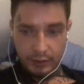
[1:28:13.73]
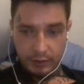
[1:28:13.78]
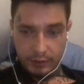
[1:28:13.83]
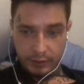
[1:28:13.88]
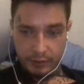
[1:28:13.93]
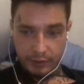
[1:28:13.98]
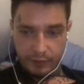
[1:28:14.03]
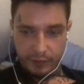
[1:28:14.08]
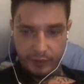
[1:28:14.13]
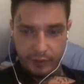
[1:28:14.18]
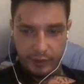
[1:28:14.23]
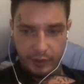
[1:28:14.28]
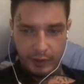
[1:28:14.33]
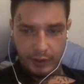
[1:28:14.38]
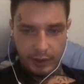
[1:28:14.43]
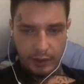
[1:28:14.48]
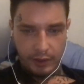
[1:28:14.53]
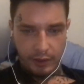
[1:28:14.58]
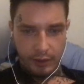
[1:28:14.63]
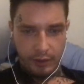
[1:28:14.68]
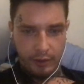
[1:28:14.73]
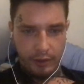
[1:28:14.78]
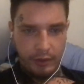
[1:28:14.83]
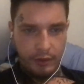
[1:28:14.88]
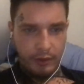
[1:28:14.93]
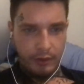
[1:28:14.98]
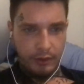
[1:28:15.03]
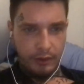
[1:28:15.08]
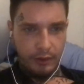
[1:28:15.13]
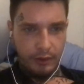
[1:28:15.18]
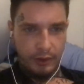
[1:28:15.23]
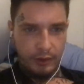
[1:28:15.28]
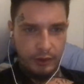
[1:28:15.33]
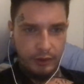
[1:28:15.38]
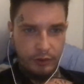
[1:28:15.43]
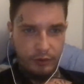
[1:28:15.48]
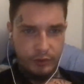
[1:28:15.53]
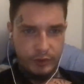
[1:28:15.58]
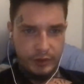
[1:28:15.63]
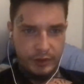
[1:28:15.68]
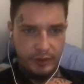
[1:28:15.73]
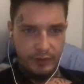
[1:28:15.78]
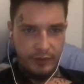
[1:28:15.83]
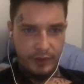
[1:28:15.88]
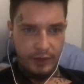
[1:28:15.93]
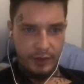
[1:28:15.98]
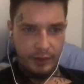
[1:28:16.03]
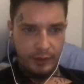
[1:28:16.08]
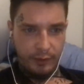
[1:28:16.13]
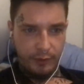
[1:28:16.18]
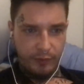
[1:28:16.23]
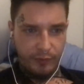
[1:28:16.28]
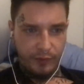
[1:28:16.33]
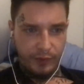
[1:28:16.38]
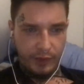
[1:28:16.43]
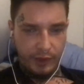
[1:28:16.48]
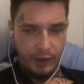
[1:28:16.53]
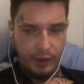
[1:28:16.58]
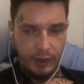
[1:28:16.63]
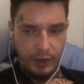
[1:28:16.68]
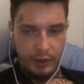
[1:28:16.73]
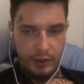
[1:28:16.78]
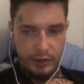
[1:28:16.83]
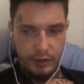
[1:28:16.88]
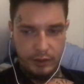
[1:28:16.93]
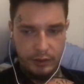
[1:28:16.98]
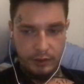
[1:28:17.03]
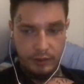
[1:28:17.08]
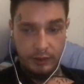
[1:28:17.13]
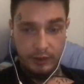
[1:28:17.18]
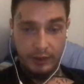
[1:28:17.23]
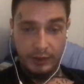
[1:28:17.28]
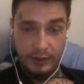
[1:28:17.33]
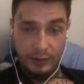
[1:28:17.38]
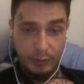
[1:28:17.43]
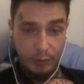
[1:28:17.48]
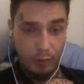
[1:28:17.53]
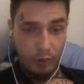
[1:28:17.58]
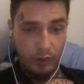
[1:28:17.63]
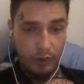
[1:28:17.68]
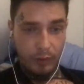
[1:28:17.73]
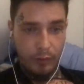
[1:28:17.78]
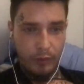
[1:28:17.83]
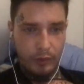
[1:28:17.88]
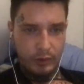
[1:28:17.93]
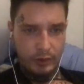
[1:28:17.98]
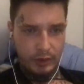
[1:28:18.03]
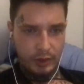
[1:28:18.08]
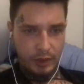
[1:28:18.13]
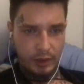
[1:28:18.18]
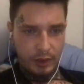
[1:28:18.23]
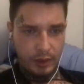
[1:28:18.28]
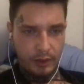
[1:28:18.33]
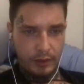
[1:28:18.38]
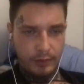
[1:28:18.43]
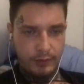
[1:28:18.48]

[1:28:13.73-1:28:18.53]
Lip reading: You're very lucky, Aaron, that you received that type of validation. That's more than most get.